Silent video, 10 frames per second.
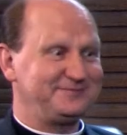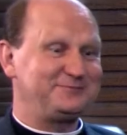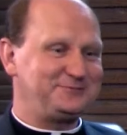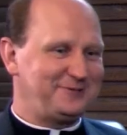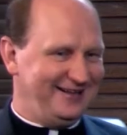
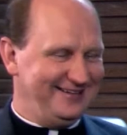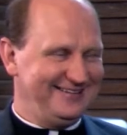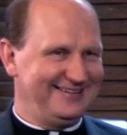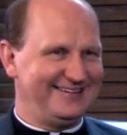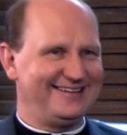
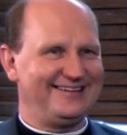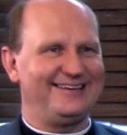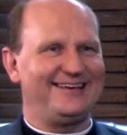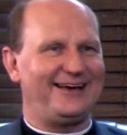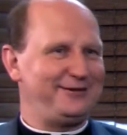Well,
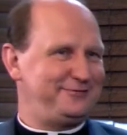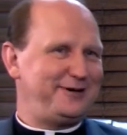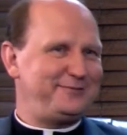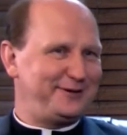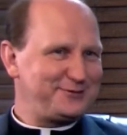I love
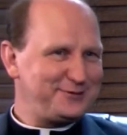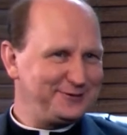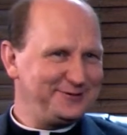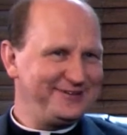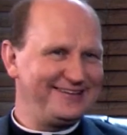my mom
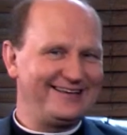too.